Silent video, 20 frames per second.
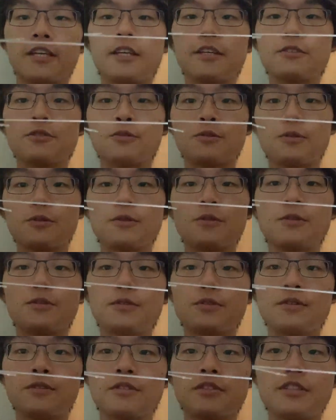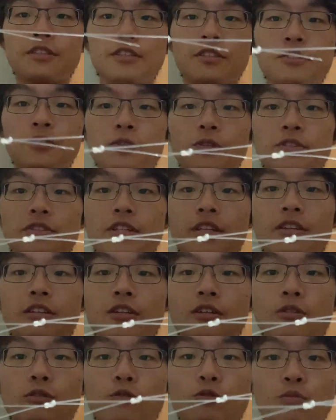So this is your
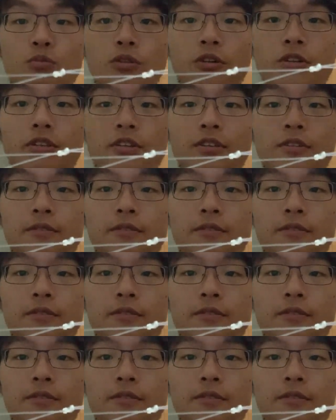standard loop knot.